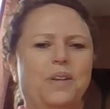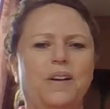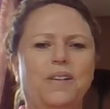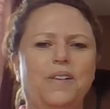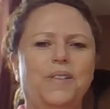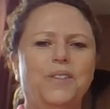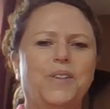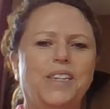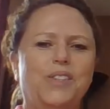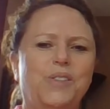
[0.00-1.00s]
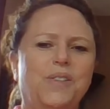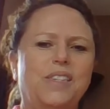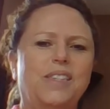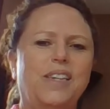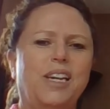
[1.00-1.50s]
Oh, you guys know
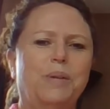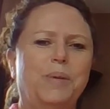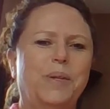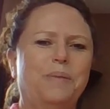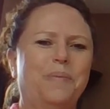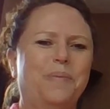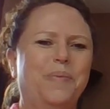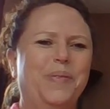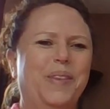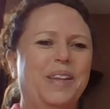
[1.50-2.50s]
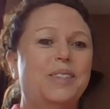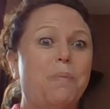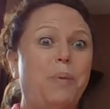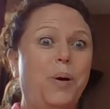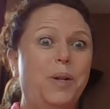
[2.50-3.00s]
this animal.
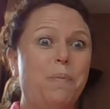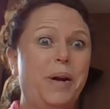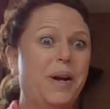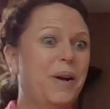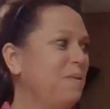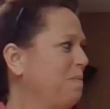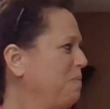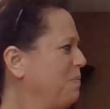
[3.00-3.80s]
It's a polar bear.